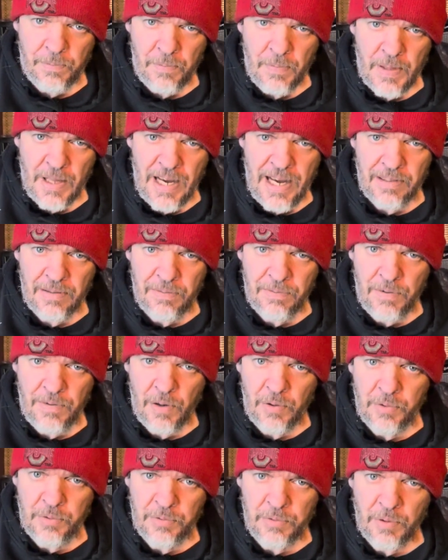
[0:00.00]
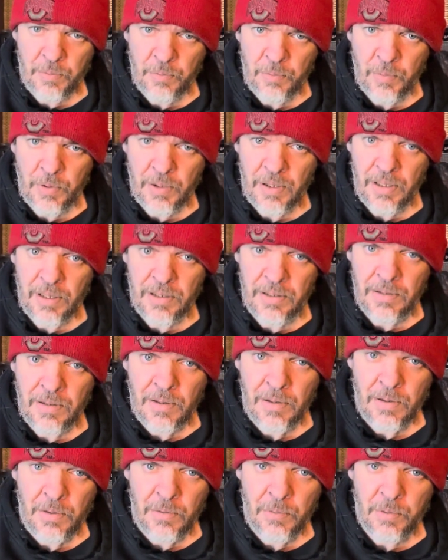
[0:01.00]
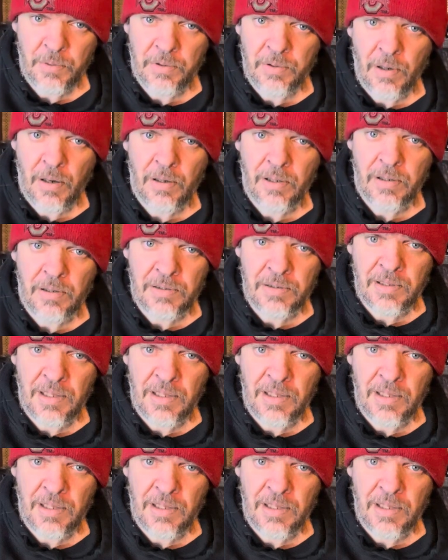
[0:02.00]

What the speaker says: I had to focus on what I was on